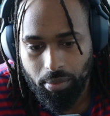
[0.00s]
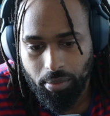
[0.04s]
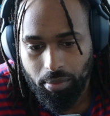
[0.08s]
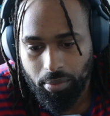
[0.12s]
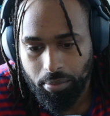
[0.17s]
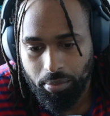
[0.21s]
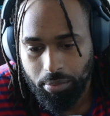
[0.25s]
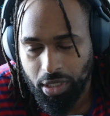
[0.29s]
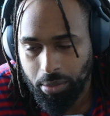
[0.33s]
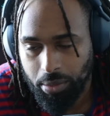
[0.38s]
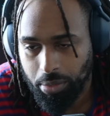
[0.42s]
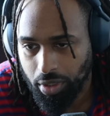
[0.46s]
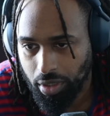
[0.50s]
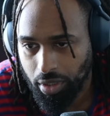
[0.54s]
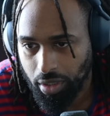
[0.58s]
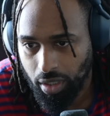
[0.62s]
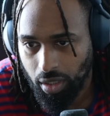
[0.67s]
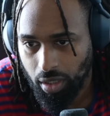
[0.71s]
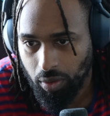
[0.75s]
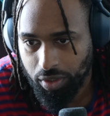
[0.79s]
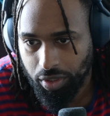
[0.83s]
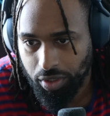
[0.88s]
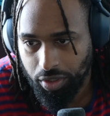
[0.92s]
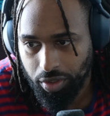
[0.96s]
people didn't
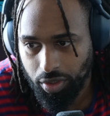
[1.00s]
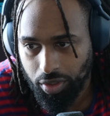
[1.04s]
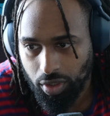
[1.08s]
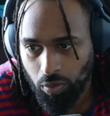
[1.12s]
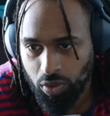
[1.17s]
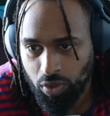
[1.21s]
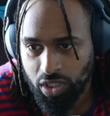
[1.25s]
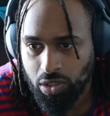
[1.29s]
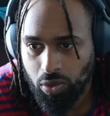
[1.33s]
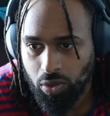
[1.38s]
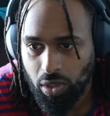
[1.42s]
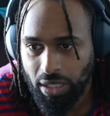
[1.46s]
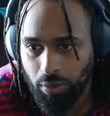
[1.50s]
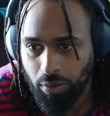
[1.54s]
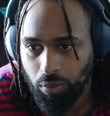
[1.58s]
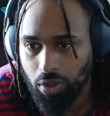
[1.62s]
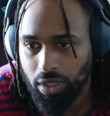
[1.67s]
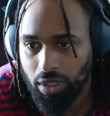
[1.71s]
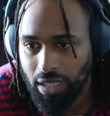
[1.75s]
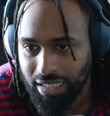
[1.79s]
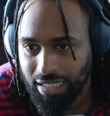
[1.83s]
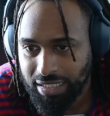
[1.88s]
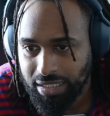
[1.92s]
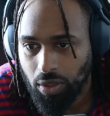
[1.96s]
know what to do, which it
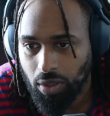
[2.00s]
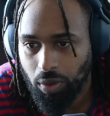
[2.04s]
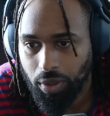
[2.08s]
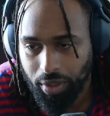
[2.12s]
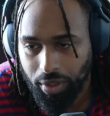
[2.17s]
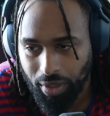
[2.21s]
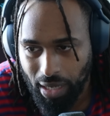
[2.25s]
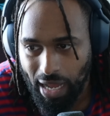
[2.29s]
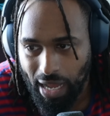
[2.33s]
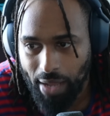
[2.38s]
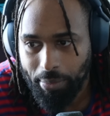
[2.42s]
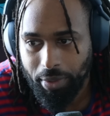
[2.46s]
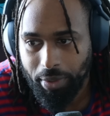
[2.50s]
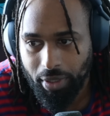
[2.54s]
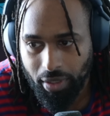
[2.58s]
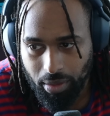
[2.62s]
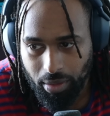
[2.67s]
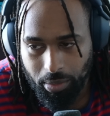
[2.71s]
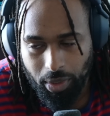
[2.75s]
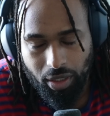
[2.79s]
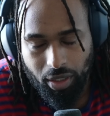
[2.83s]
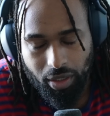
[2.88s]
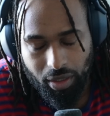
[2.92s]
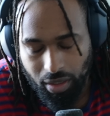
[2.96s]
will, that's going to happen in
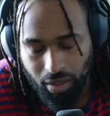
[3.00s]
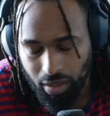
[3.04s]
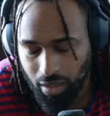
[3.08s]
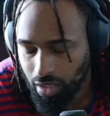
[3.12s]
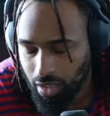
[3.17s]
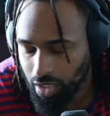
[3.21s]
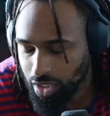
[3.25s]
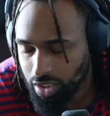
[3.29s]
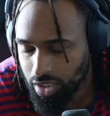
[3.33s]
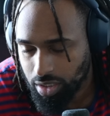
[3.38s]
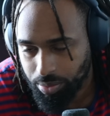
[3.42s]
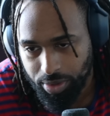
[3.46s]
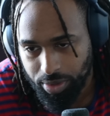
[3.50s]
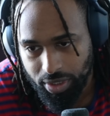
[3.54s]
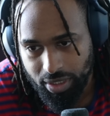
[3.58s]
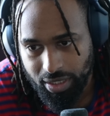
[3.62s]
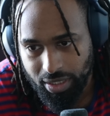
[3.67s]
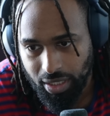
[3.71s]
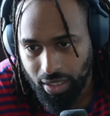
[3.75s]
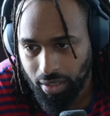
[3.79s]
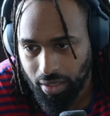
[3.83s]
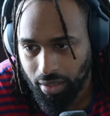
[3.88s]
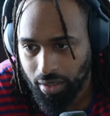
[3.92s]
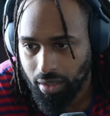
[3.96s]
America
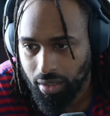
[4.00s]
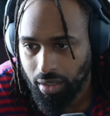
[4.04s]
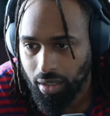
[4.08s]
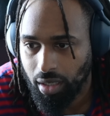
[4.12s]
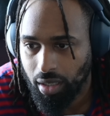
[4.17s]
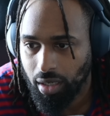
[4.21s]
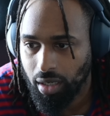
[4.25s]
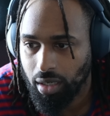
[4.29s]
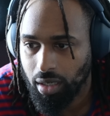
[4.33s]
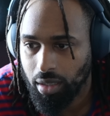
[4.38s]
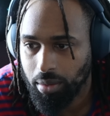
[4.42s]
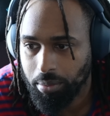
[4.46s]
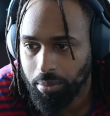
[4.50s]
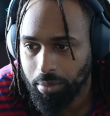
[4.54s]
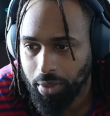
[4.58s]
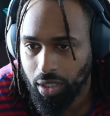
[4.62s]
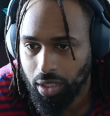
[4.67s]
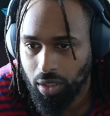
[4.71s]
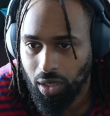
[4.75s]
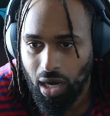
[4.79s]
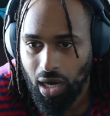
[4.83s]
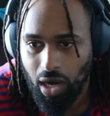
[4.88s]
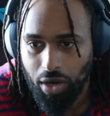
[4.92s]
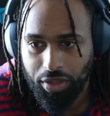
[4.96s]
100%. You
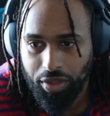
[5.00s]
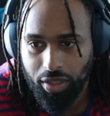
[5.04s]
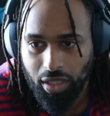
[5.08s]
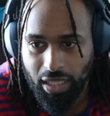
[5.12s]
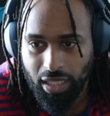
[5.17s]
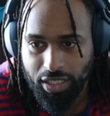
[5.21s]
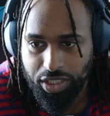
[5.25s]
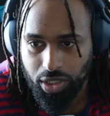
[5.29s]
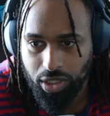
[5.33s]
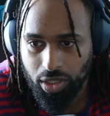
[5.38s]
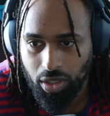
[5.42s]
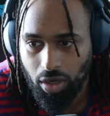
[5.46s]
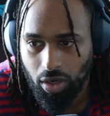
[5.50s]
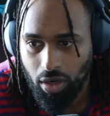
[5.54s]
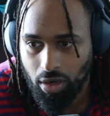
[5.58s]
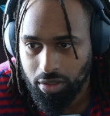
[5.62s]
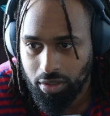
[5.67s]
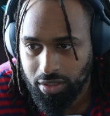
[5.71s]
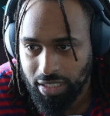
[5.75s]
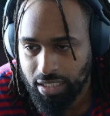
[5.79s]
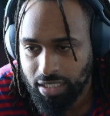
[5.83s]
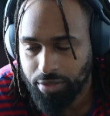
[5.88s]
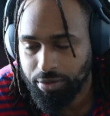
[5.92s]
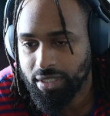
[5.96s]
know how the electric
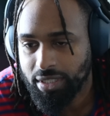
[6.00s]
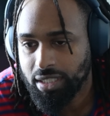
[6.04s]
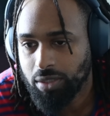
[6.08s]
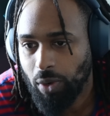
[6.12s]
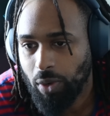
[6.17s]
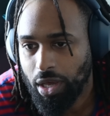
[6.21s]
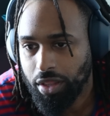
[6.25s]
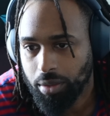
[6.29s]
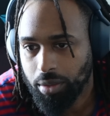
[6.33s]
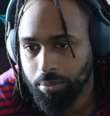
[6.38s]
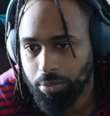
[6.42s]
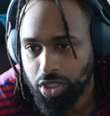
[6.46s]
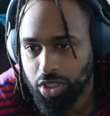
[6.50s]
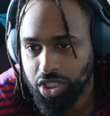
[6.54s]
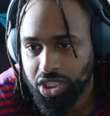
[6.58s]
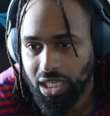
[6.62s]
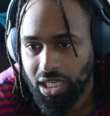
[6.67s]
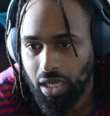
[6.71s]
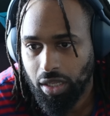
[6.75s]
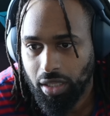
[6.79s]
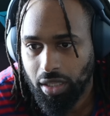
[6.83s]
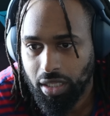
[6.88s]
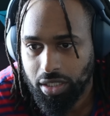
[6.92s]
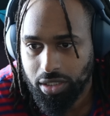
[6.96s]
cars, that's the reason why they're pushing
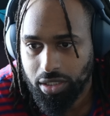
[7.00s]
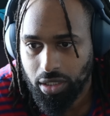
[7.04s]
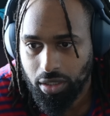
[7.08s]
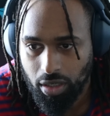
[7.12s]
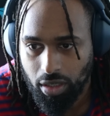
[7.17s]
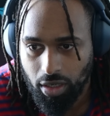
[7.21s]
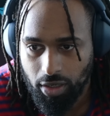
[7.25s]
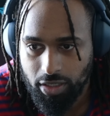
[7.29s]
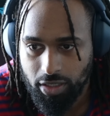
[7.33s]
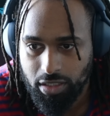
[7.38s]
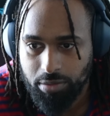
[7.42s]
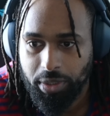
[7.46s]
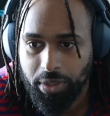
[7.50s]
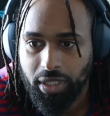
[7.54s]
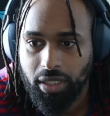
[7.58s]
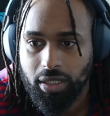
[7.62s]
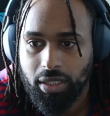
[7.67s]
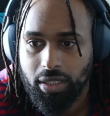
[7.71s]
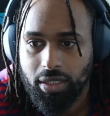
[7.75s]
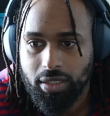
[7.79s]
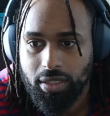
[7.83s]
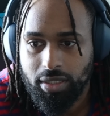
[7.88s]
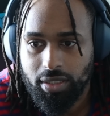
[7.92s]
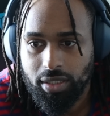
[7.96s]
out electric cars,
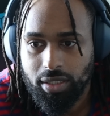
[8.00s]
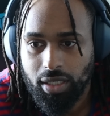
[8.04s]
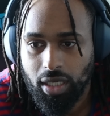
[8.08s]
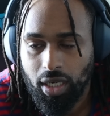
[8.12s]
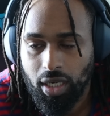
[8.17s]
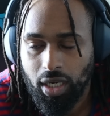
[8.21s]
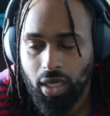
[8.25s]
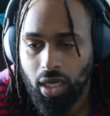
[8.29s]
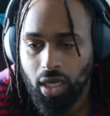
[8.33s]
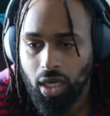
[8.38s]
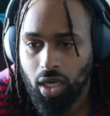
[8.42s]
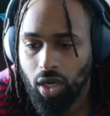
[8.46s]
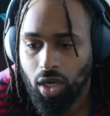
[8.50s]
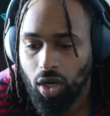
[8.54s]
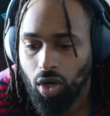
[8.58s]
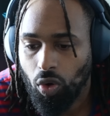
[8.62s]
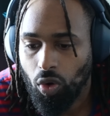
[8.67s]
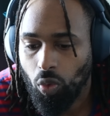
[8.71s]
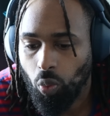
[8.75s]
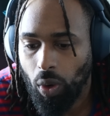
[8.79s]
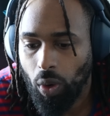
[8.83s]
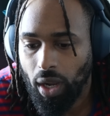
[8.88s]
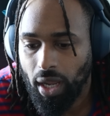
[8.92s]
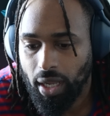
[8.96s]
because
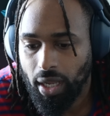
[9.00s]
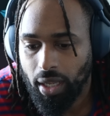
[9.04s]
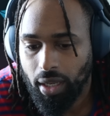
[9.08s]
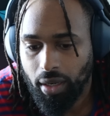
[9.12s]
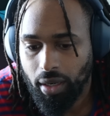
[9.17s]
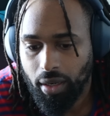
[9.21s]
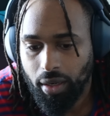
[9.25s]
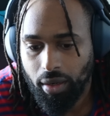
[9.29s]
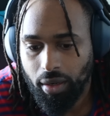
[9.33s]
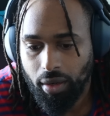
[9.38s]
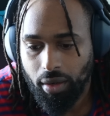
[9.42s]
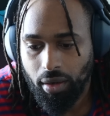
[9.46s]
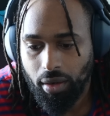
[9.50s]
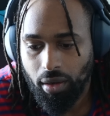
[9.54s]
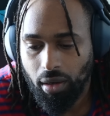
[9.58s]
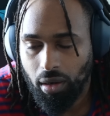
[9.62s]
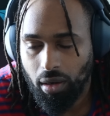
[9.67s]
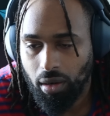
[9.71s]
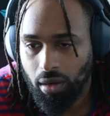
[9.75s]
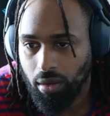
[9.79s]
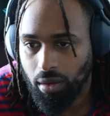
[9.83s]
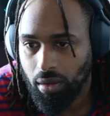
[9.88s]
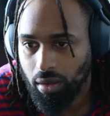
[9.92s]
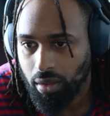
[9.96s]
when
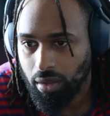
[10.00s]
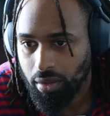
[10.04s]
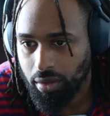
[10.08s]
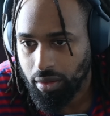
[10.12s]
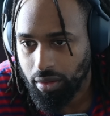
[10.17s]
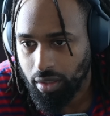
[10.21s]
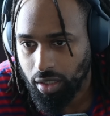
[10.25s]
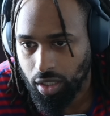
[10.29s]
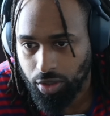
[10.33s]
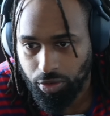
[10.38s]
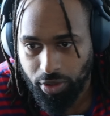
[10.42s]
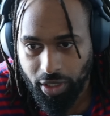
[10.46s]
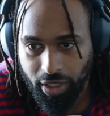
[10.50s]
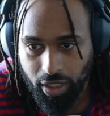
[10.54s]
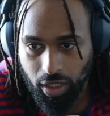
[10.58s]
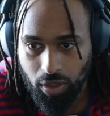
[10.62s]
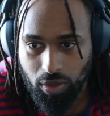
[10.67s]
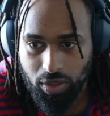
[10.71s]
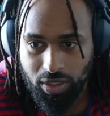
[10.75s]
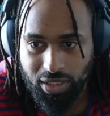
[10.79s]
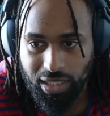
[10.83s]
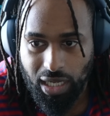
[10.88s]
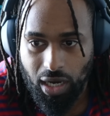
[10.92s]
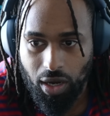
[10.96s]
the grid
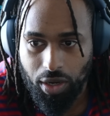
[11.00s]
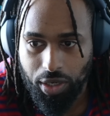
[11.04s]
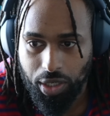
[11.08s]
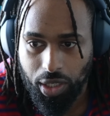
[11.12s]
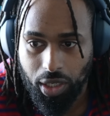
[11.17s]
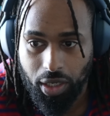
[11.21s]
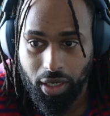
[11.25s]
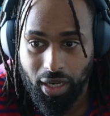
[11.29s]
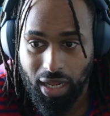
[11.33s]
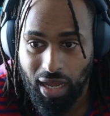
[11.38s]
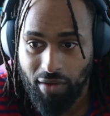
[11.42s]
goes out, you're going to have